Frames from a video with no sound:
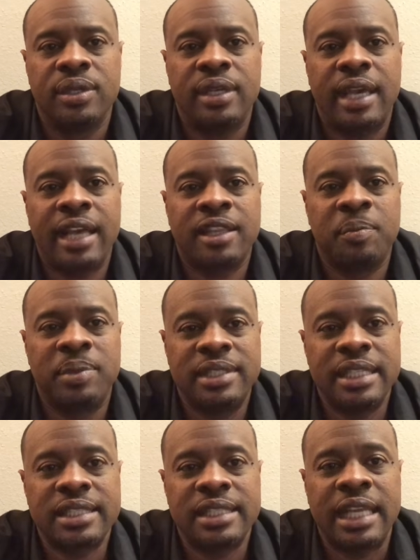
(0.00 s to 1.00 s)
at the
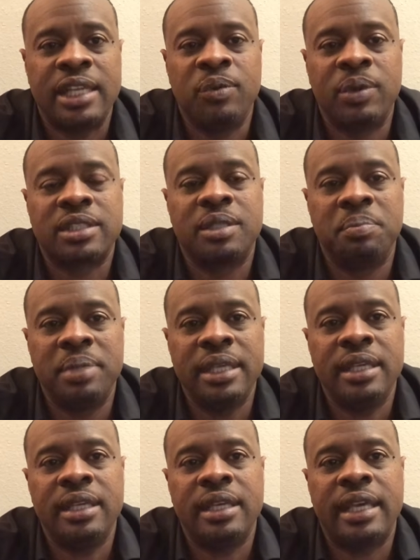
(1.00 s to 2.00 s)
position that you want to
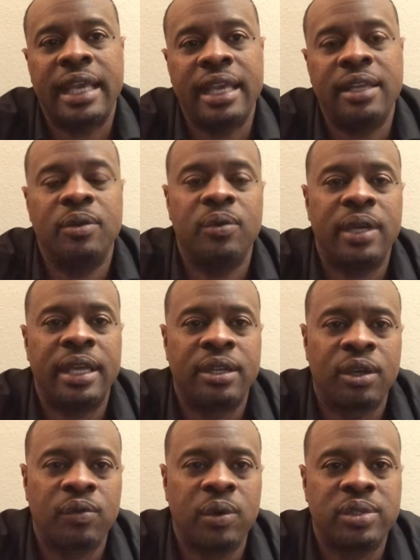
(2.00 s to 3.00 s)
be in
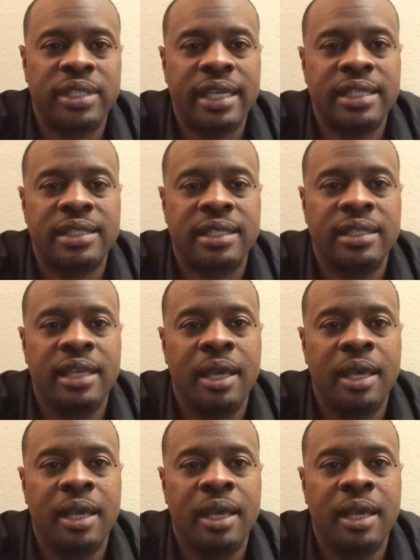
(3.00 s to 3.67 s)
her rotation,